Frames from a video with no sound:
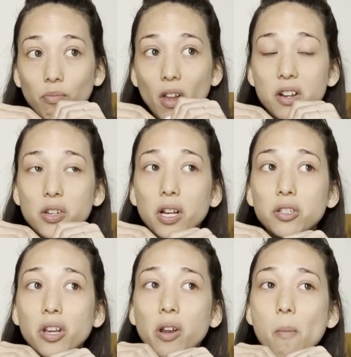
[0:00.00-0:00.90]
It tastes
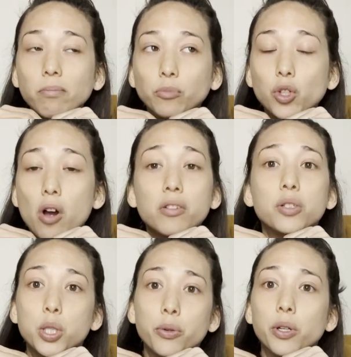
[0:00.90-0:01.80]
like chocolate
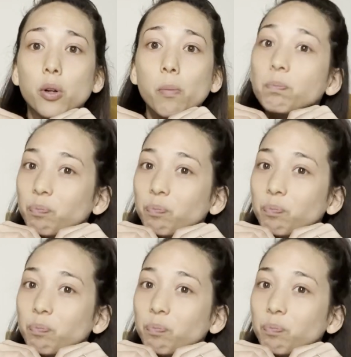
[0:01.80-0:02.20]
cereal.